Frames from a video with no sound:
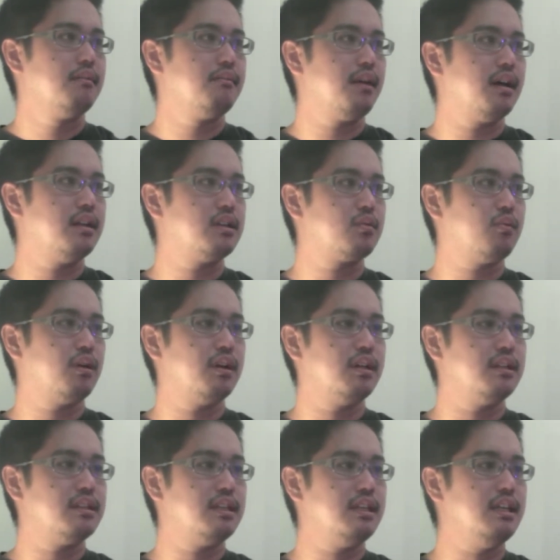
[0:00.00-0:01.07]
minus 1
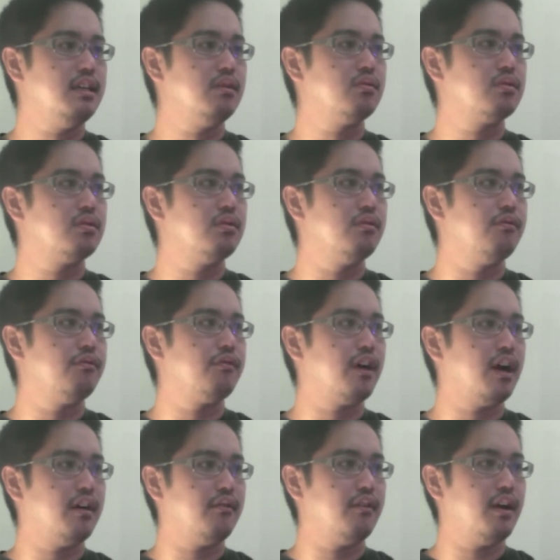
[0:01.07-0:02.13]
is equal to
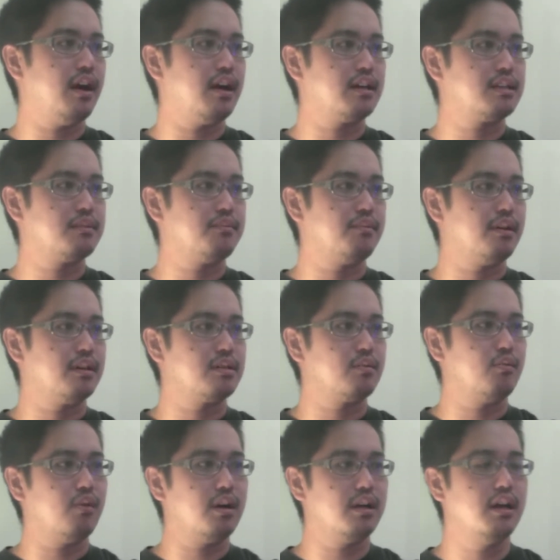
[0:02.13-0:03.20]
5x plus
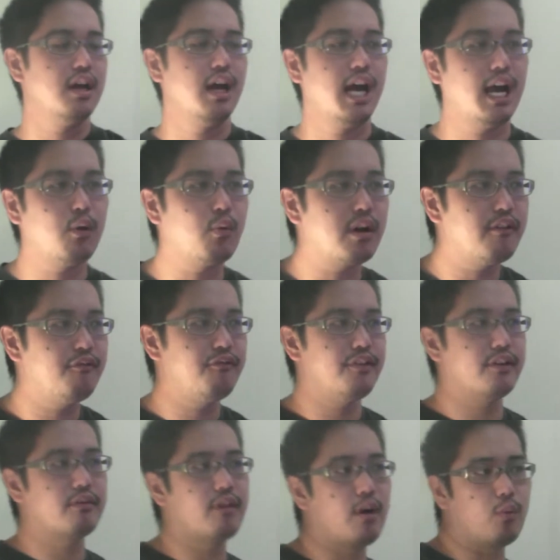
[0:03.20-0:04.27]
1. I want to
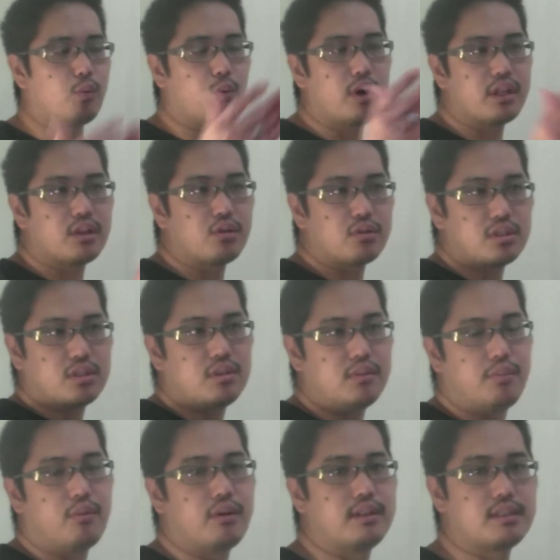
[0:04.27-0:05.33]
figure out what those 2
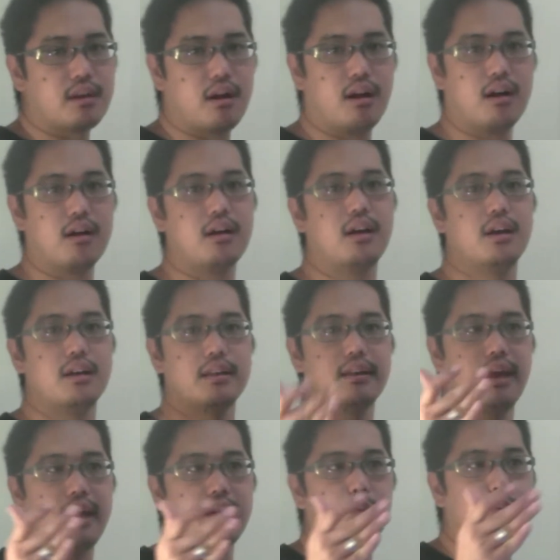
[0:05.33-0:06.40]
points are,
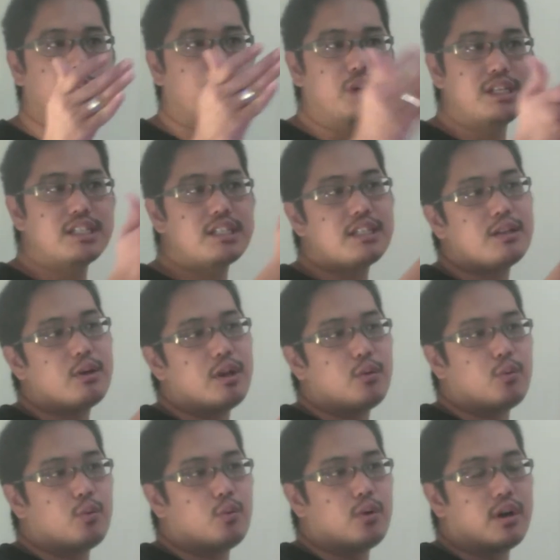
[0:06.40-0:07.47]
and
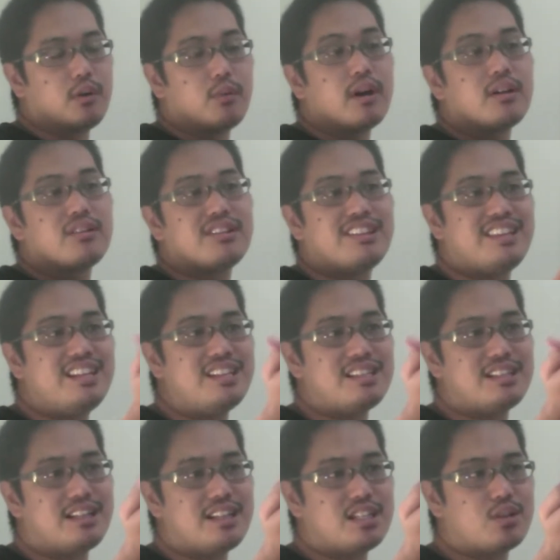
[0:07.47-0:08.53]
where
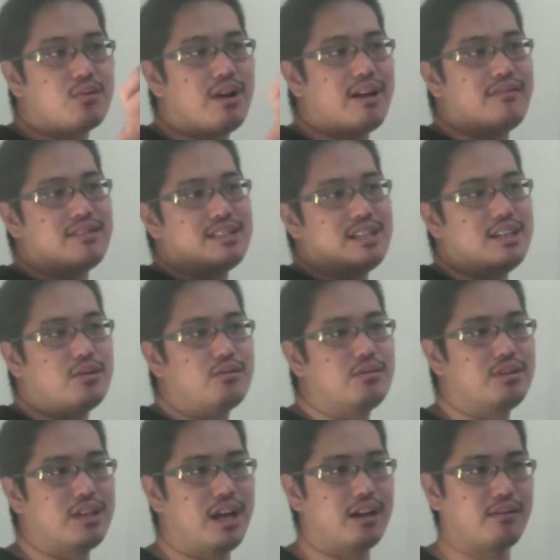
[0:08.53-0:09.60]
this graph is equal
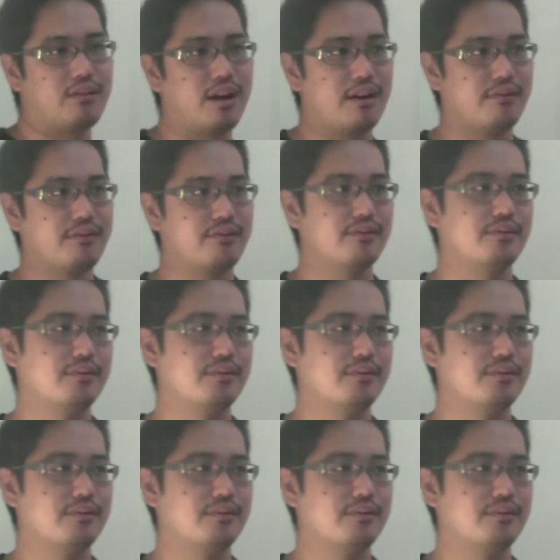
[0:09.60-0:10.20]
to that graph.